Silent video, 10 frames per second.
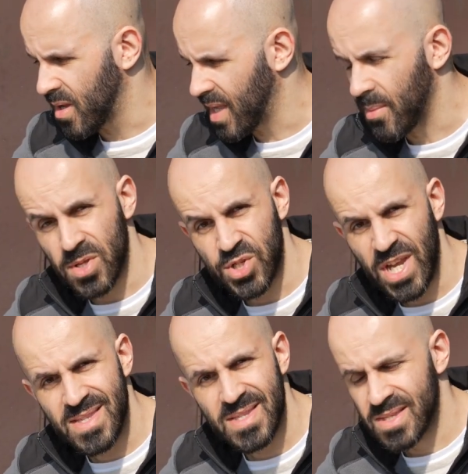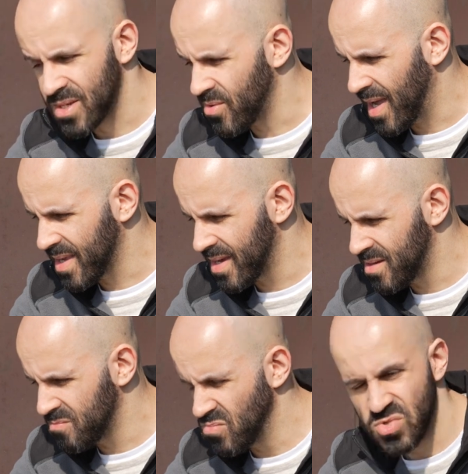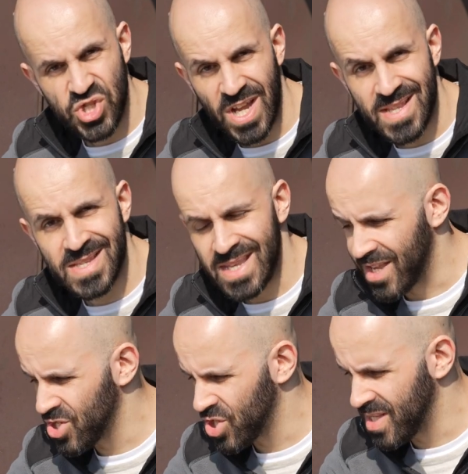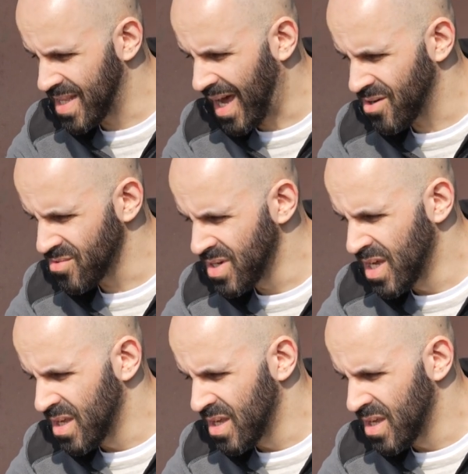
a couple of jets so I can jet the engine down,